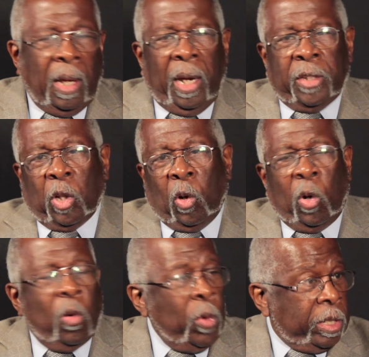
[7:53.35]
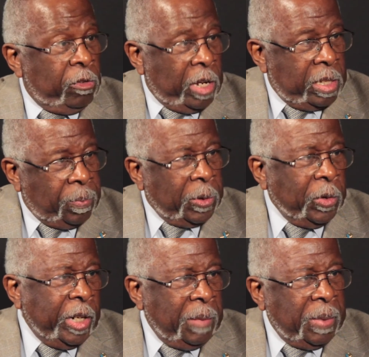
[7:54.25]
And so we could run the
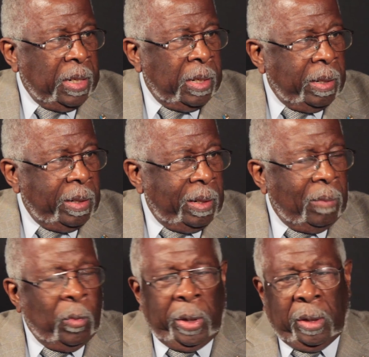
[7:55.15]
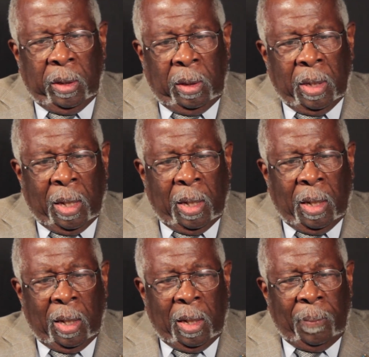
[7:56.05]
program here. We could
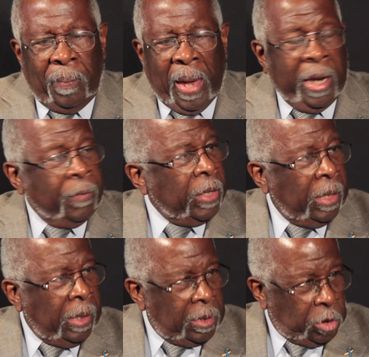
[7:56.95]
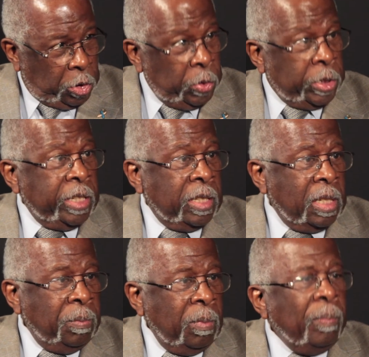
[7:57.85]
have the school
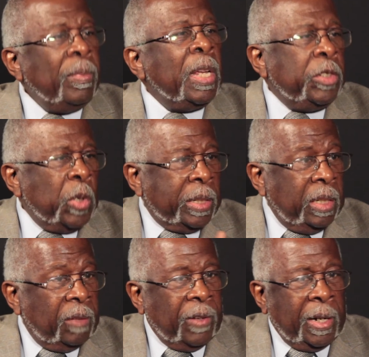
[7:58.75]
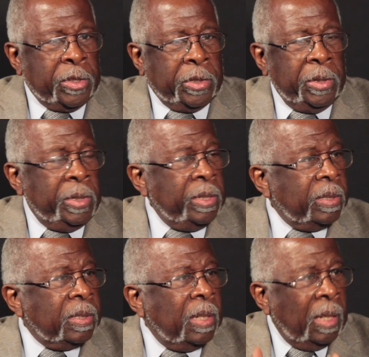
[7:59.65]
system to identify
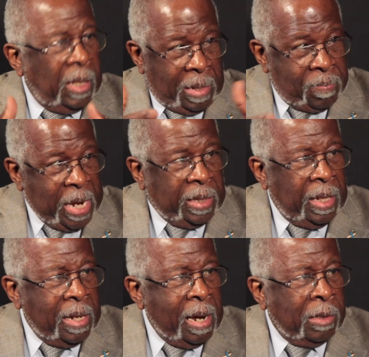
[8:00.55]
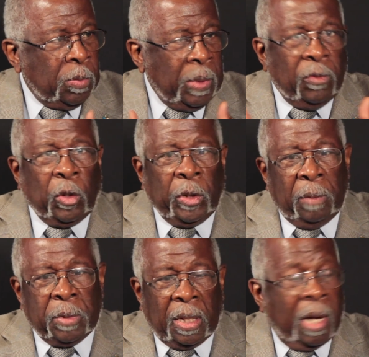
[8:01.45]
students and make the announcement for
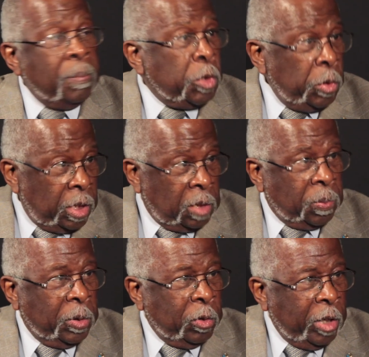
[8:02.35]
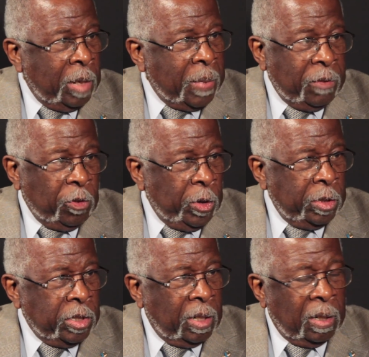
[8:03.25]
them to come to this program at free
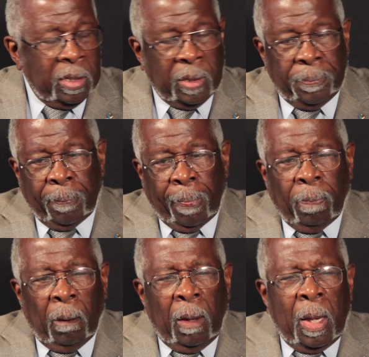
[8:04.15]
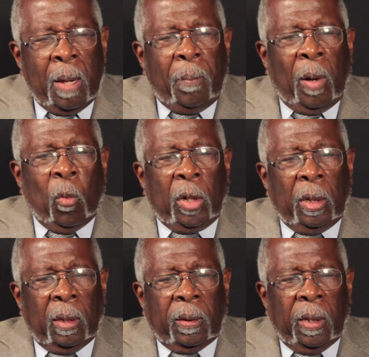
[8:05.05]
of charge. But one
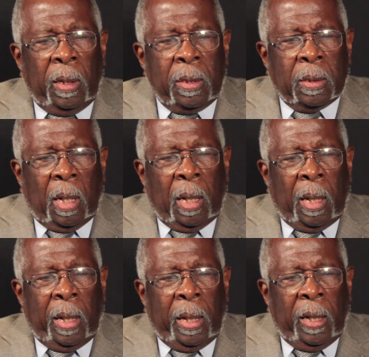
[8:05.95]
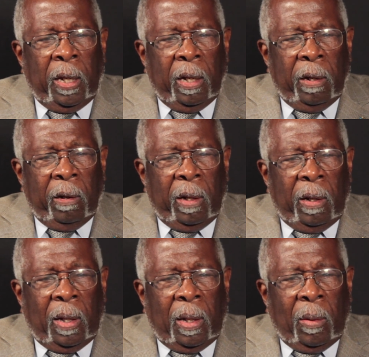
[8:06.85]
of the things I
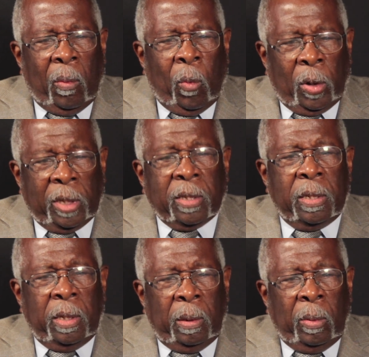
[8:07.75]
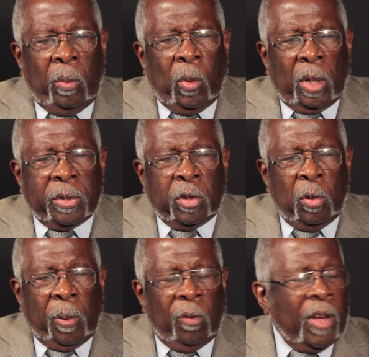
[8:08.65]
wanted to do was to
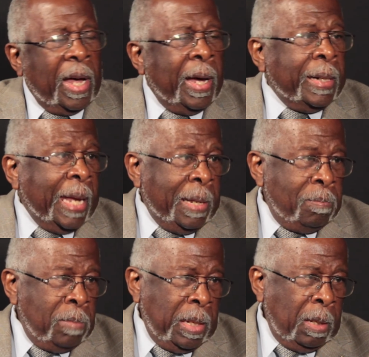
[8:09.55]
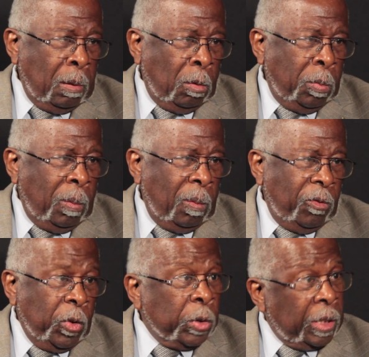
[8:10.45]
provide a meal
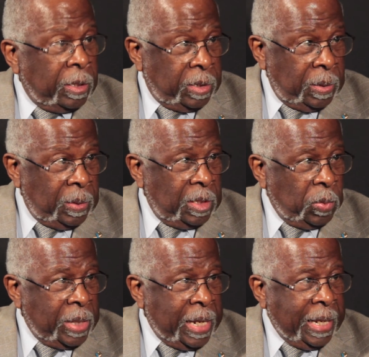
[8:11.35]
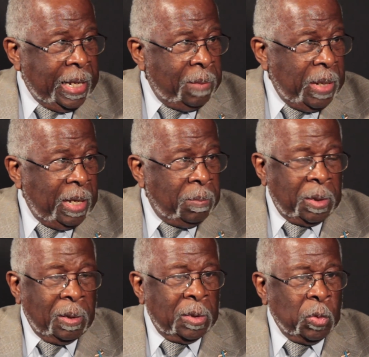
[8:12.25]
for the students when they came in,
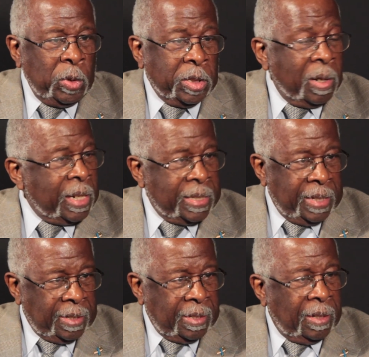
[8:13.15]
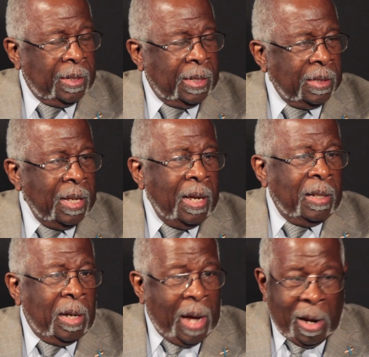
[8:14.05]
because we start at 6 o'clock.
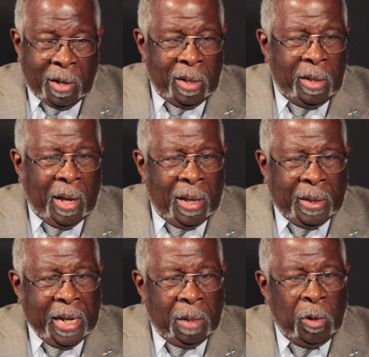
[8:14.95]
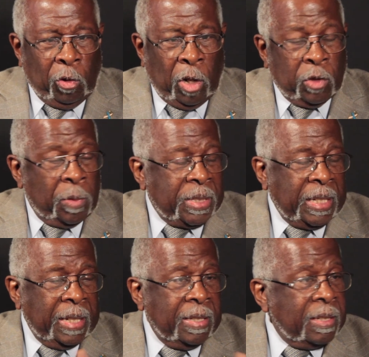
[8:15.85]
Our academy runs from
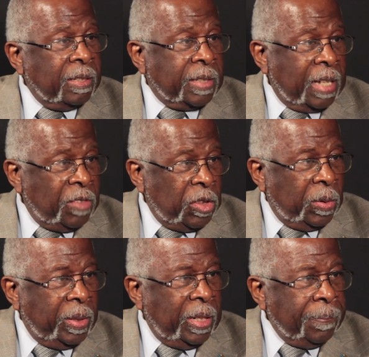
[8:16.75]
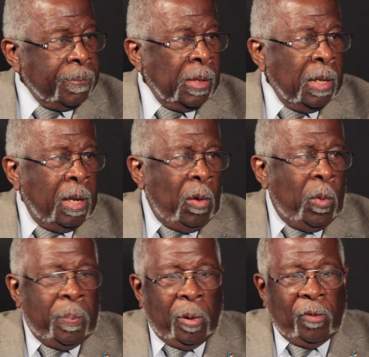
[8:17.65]
6 until 7:30.
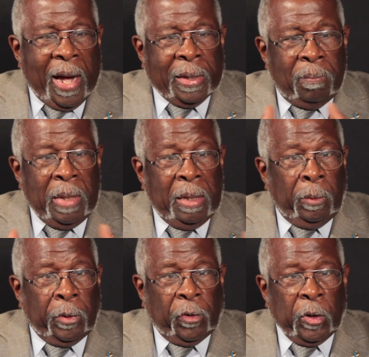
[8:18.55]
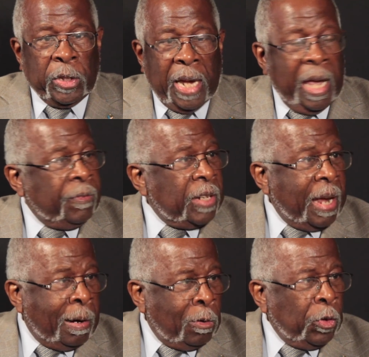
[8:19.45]
We provide a meal the first half an
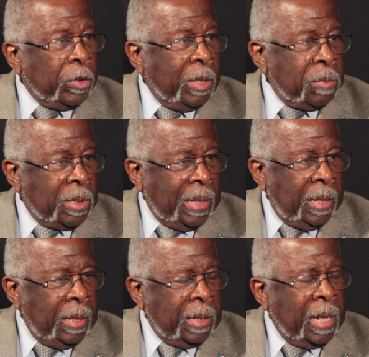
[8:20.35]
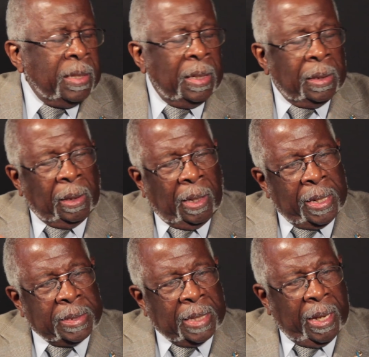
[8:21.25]
hour for them to eat, and then the
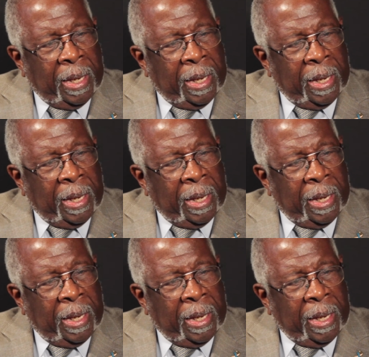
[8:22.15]
last